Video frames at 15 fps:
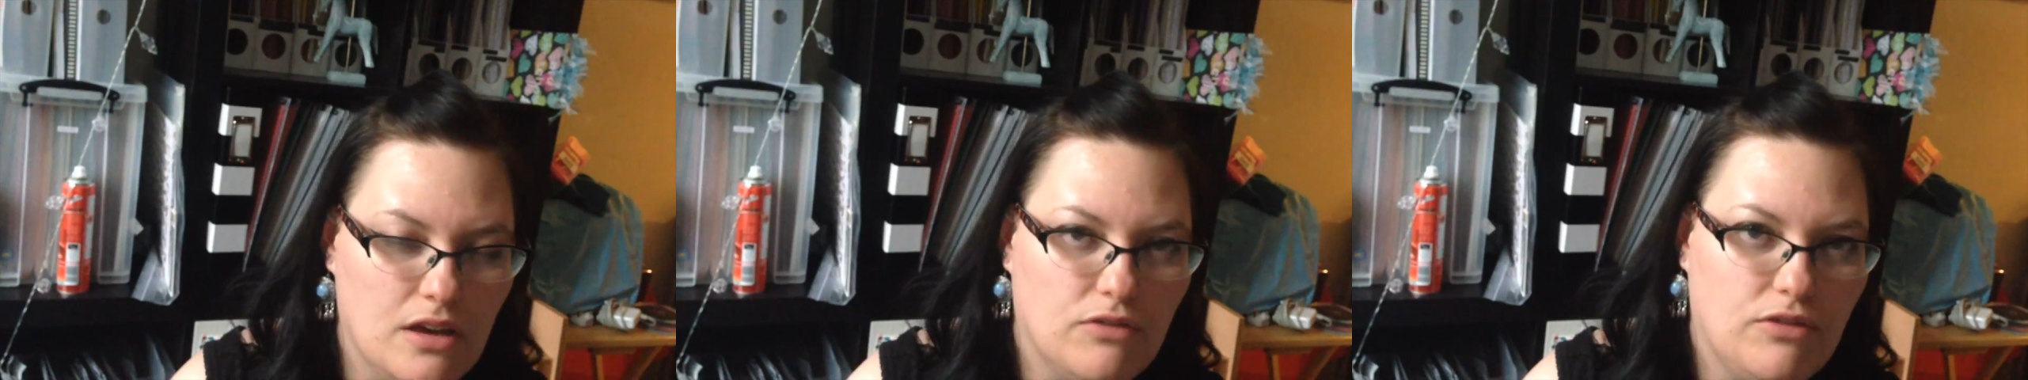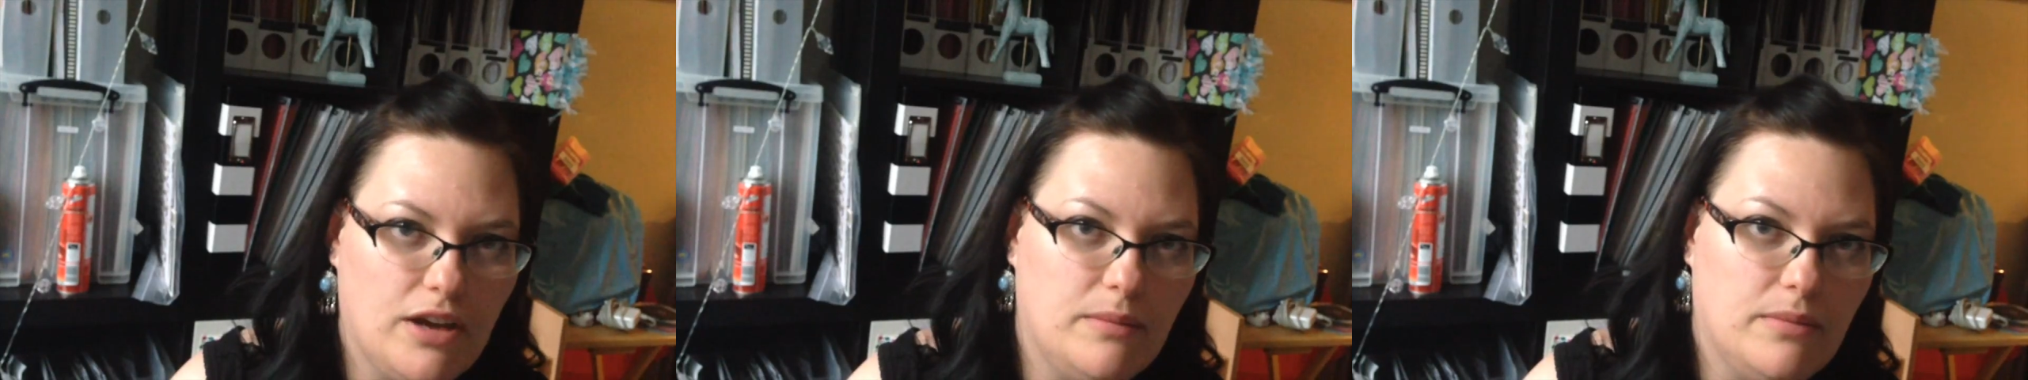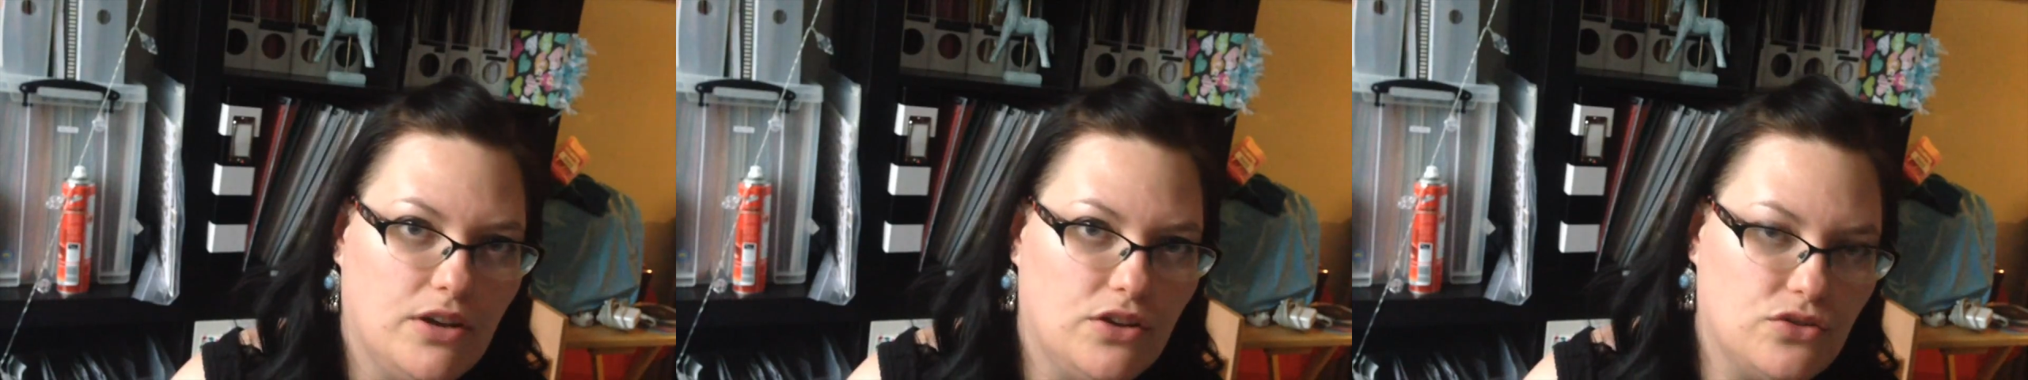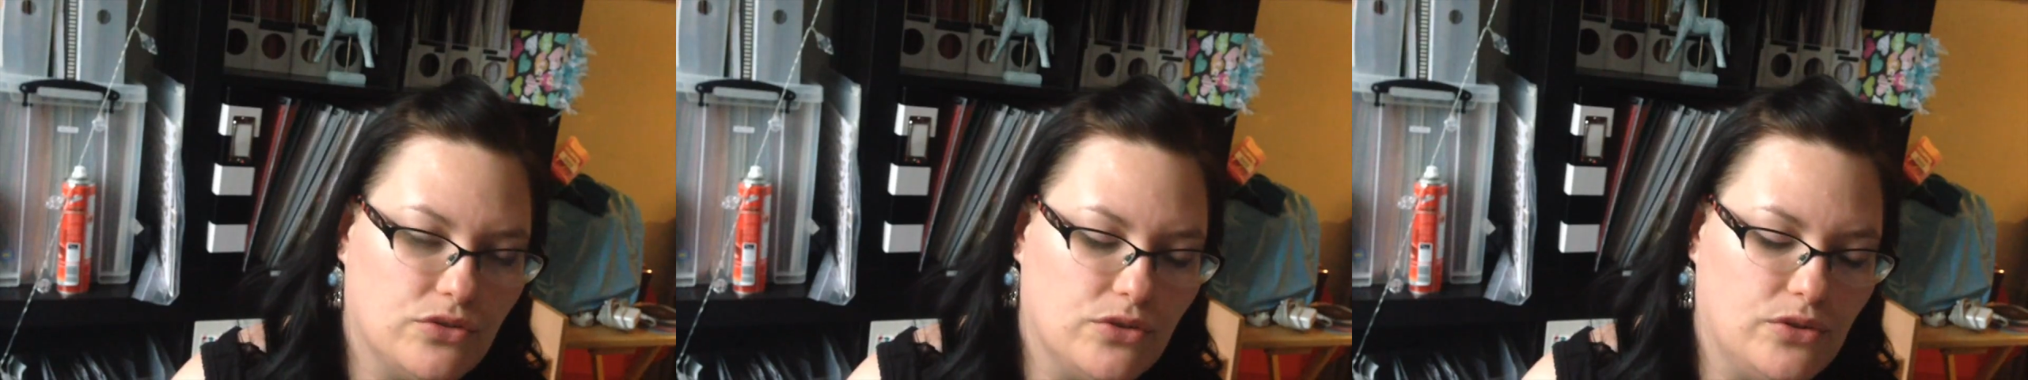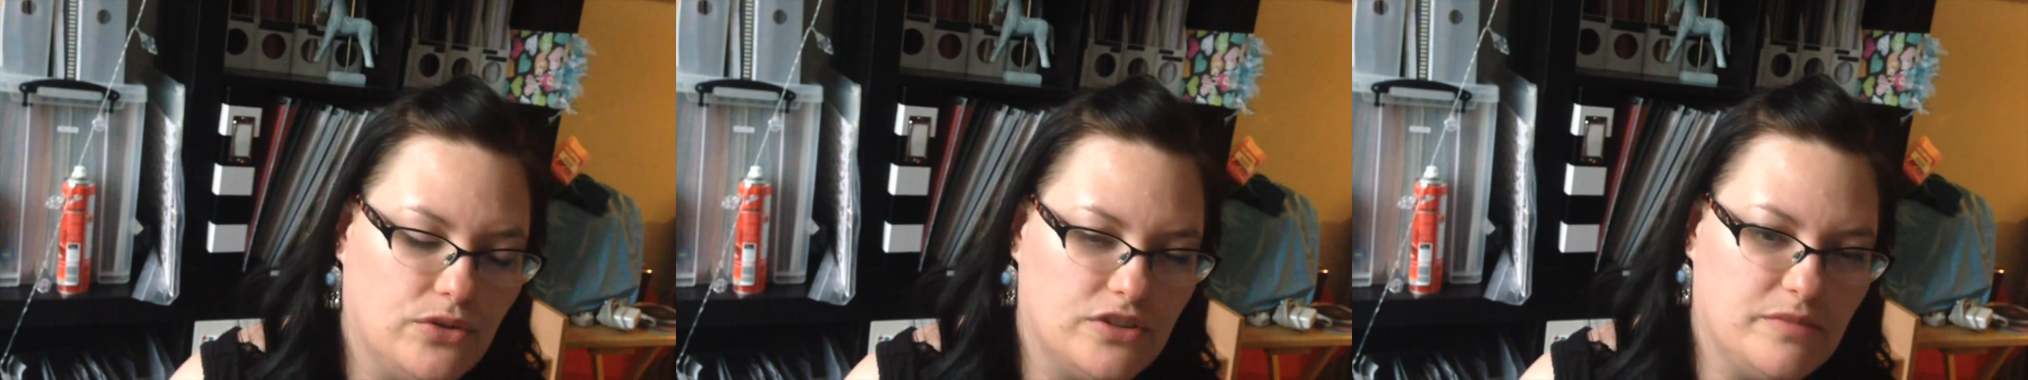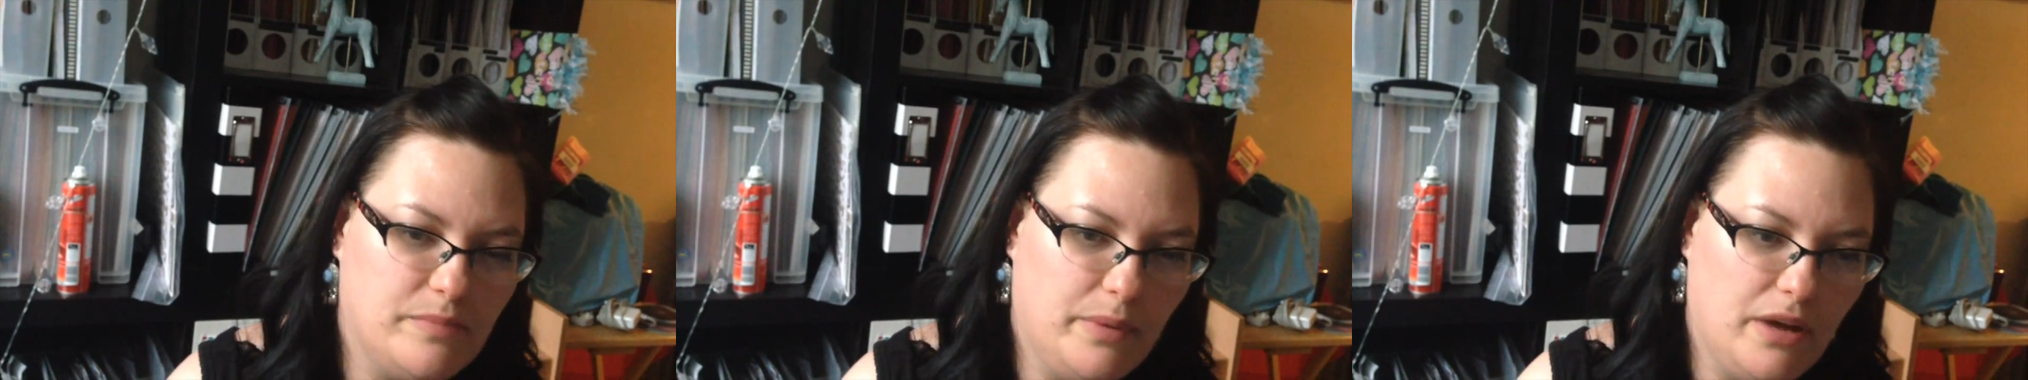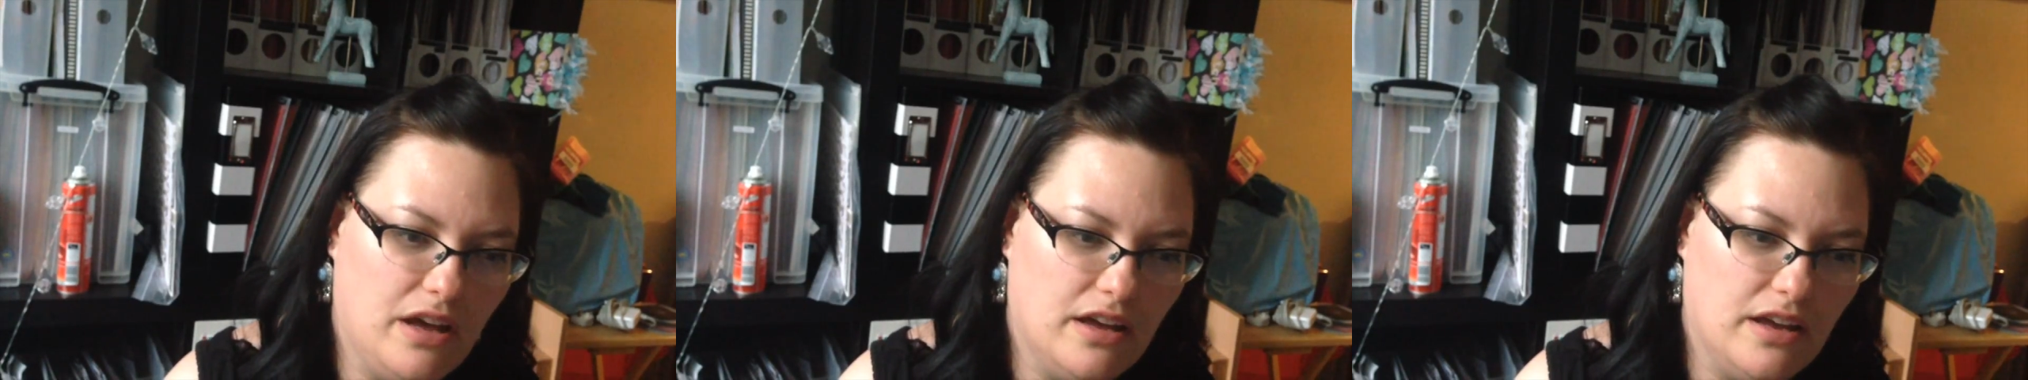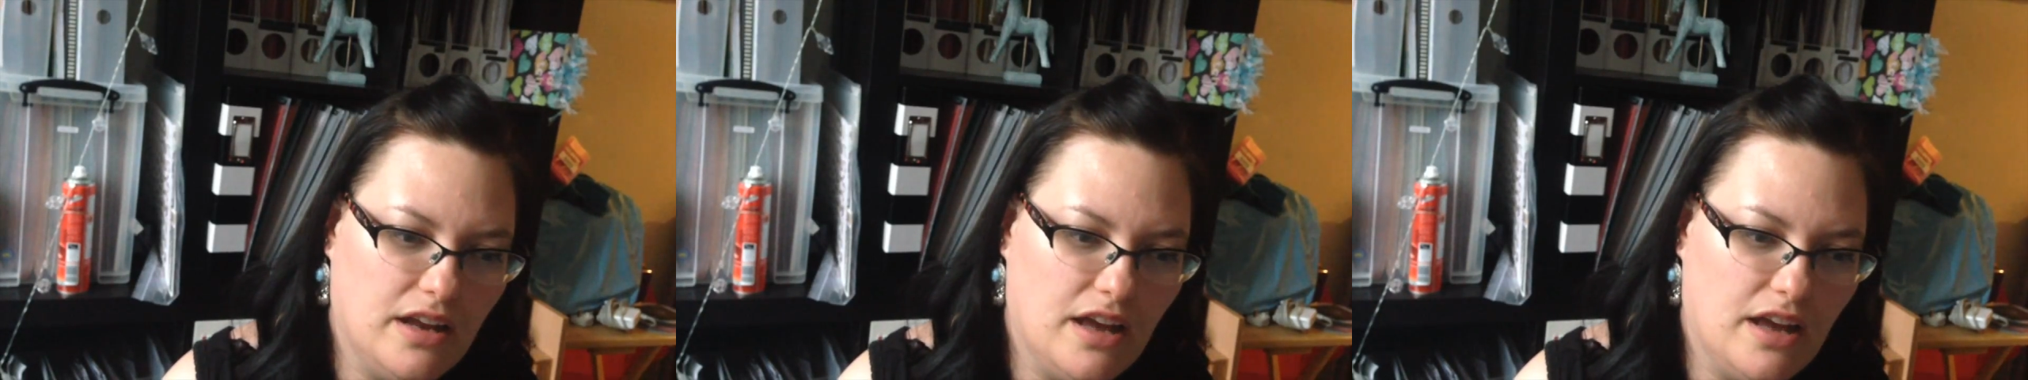rainbow drawers, but